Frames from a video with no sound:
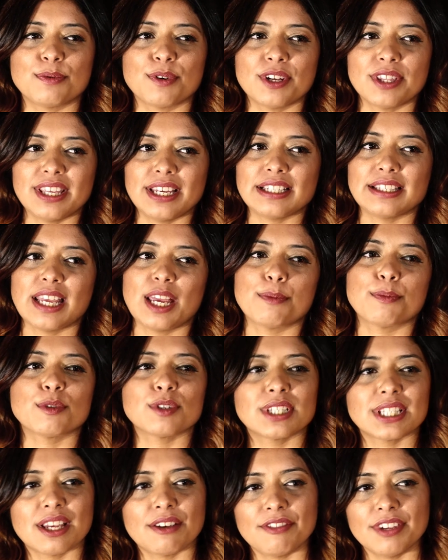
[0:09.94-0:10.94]
birthday is April
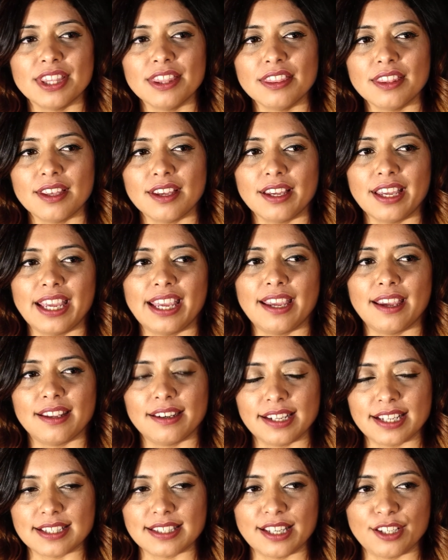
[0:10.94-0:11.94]
7th, and
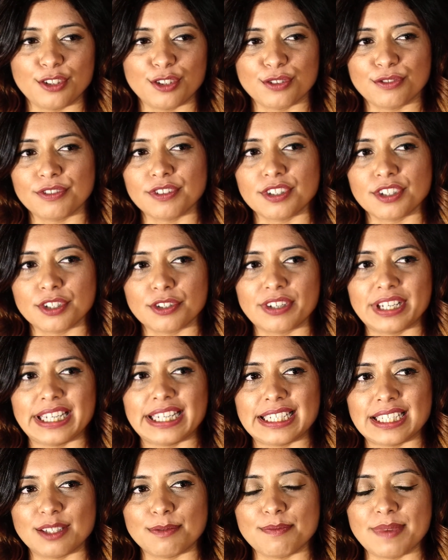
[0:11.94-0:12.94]
his angelversary
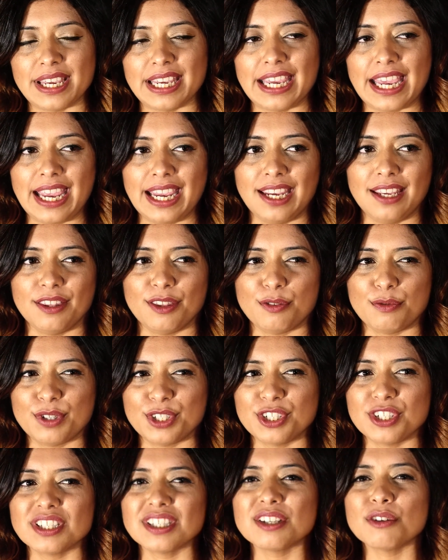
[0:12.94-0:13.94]
is May 8th,
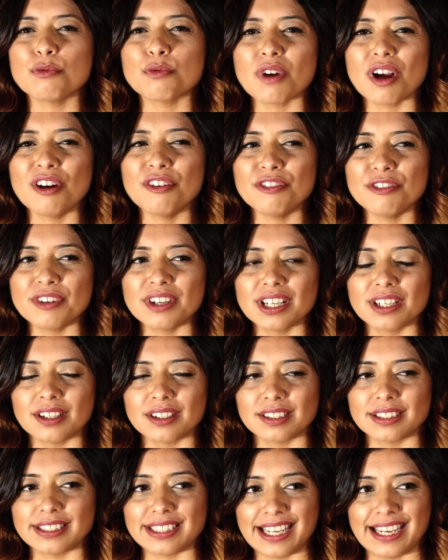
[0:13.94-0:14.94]
which is a rough
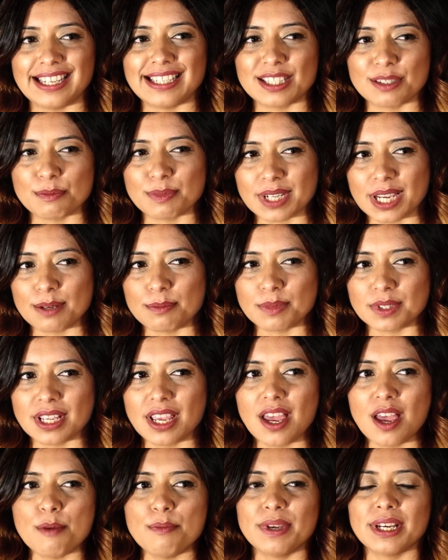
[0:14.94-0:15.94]
day sometimes
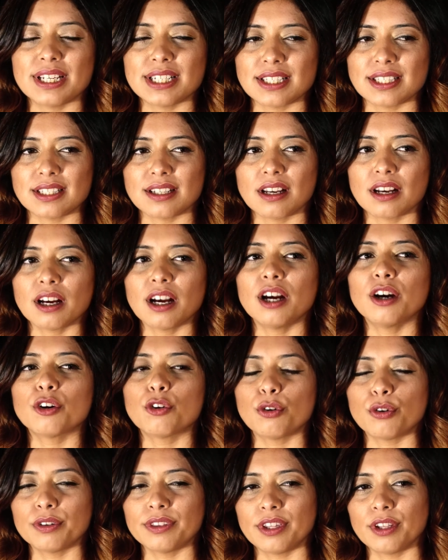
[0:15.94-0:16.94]
because
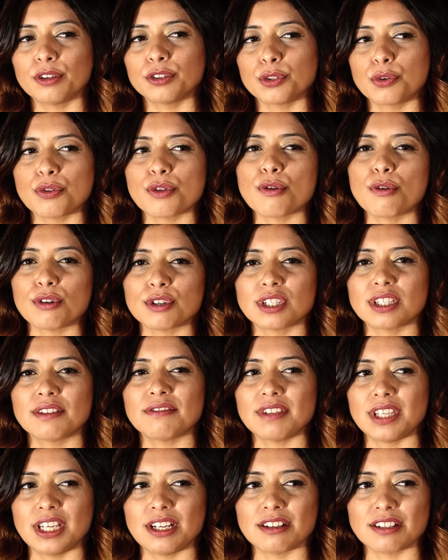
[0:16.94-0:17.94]
through the course of
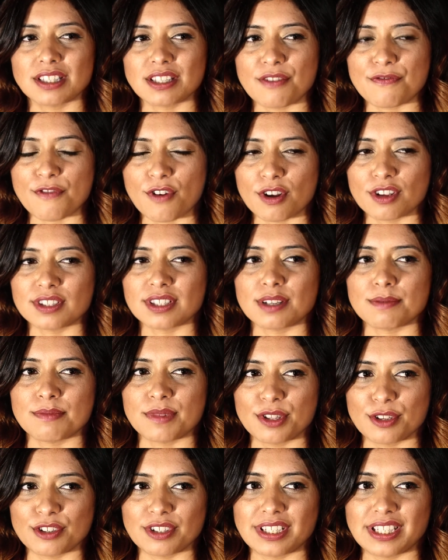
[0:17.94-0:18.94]
the years, it falls on
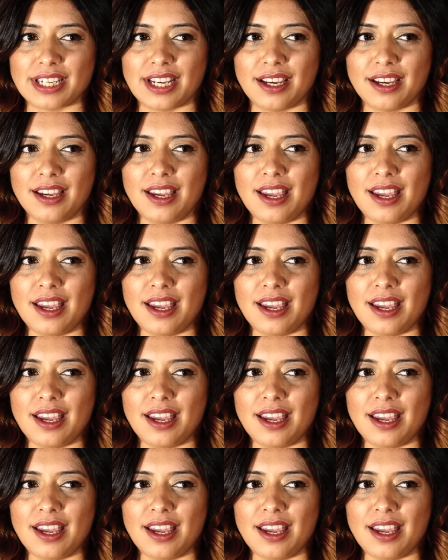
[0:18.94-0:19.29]
Mother's Day.